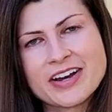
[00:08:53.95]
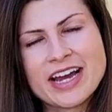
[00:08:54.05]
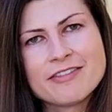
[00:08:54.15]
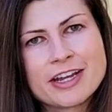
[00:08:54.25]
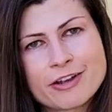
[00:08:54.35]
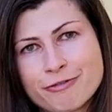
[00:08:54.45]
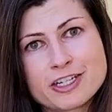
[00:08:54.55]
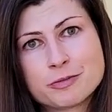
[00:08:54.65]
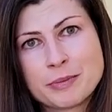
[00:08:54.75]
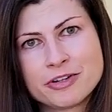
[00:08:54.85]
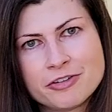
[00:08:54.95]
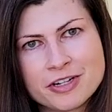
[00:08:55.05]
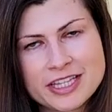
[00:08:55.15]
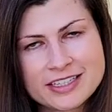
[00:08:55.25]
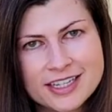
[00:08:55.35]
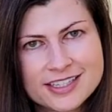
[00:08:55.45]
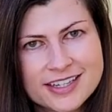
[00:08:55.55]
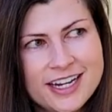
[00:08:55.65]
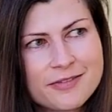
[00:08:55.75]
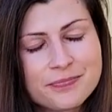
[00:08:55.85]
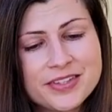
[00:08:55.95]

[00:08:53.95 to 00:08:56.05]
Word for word: I have like a fresh memory of what that tastes like,